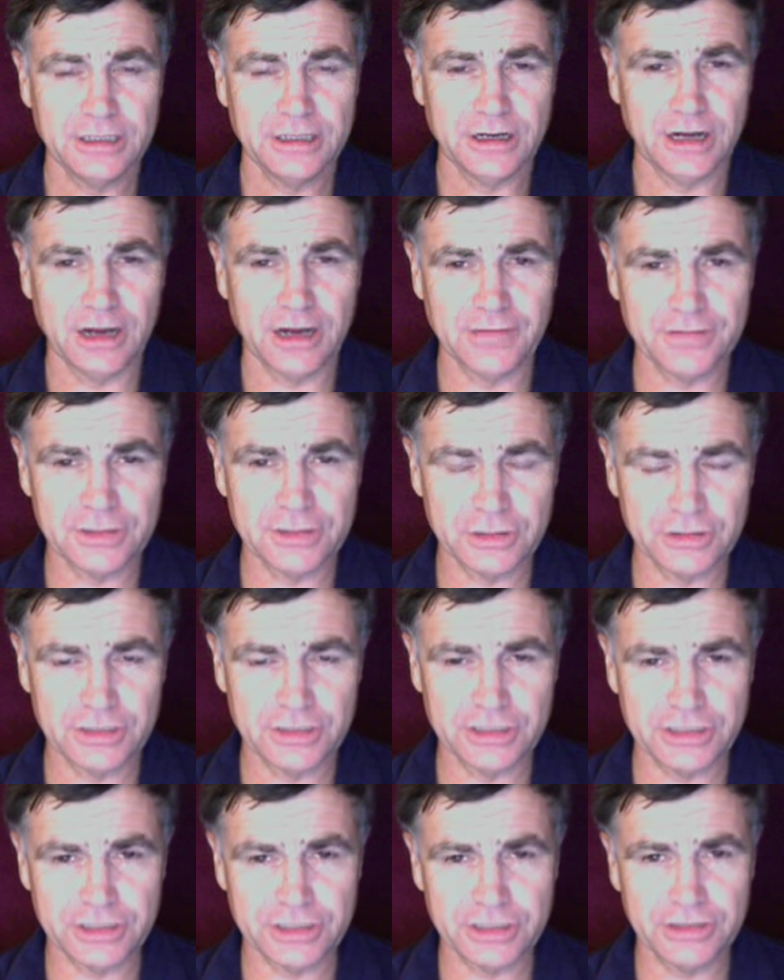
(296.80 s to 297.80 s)
Officer
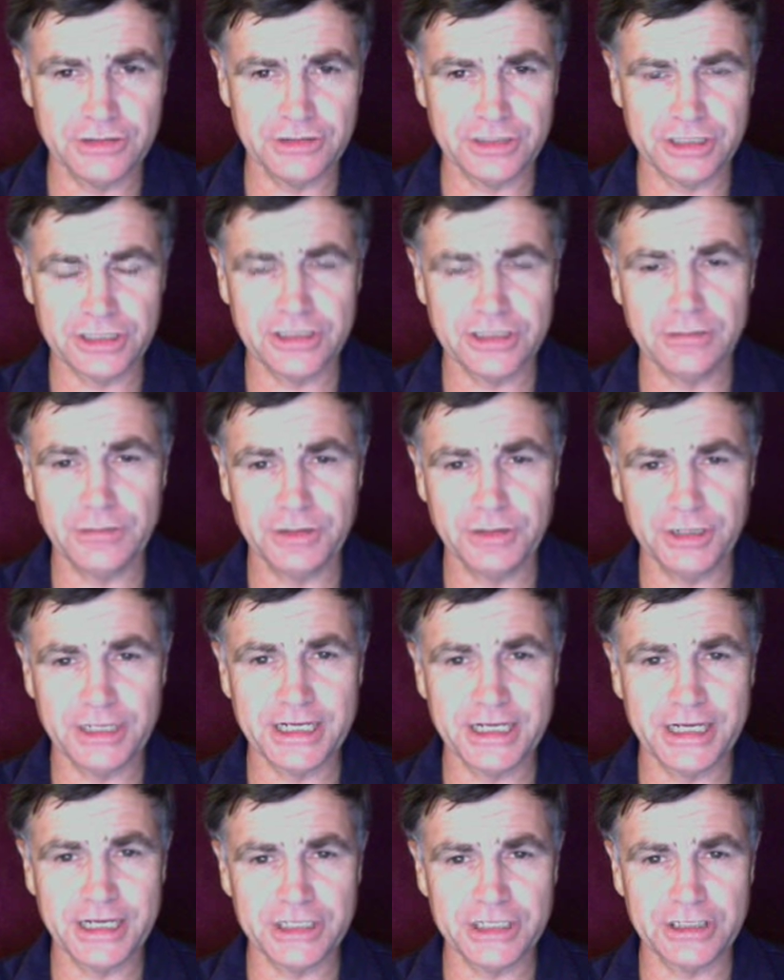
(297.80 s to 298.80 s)
to just
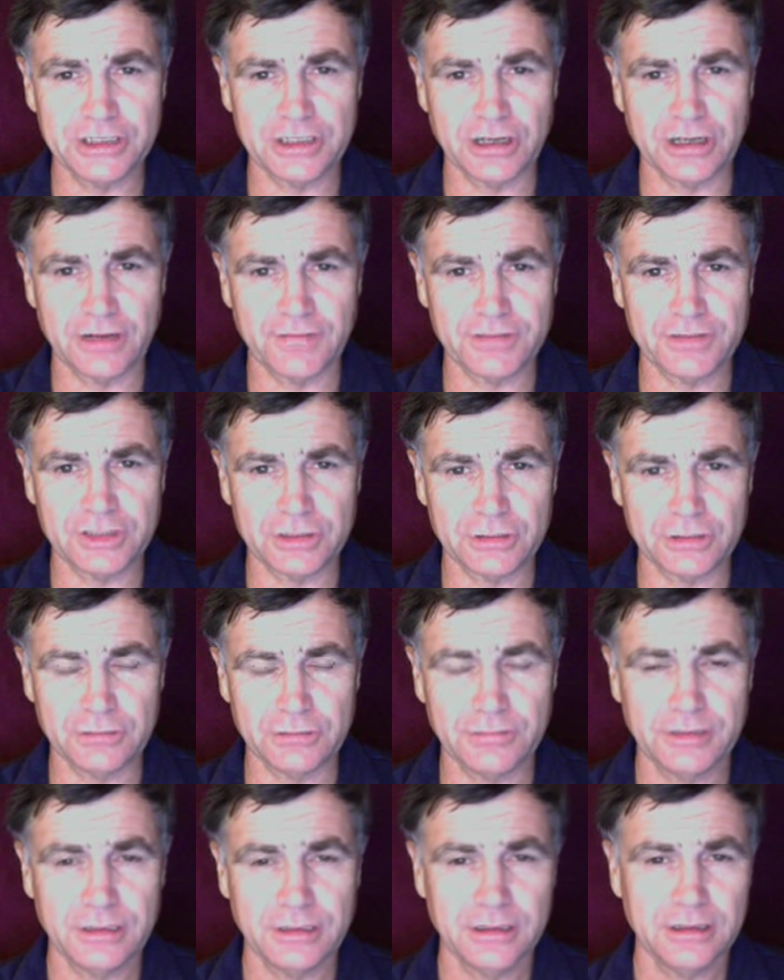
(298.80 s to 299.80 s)
Communications Officer.
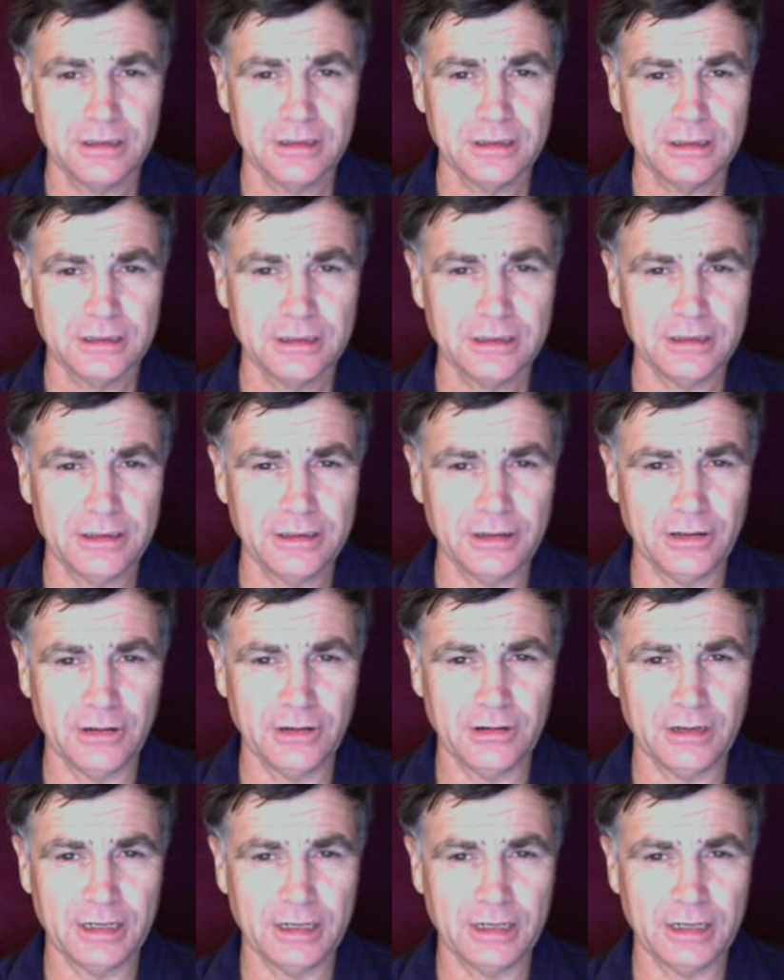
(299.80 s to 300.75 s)
You know,